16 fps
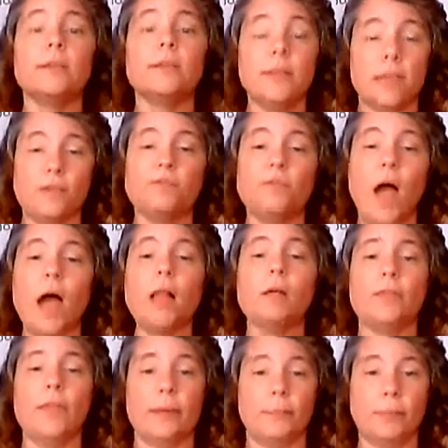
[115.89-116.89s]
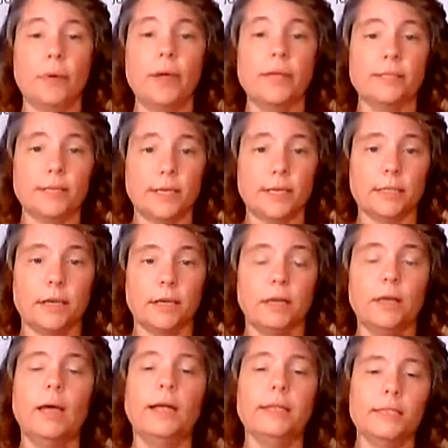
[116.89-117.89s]
they followed that precedent
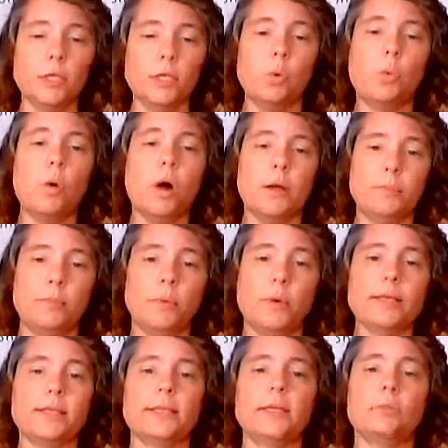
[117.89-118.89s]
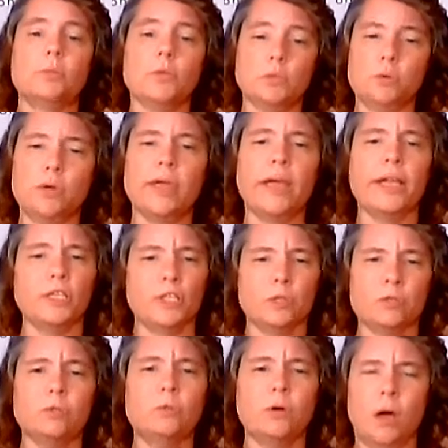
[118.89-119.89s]
until one president, which we'll get
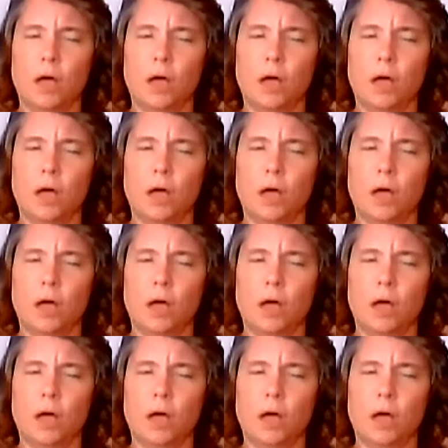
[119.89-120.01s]
to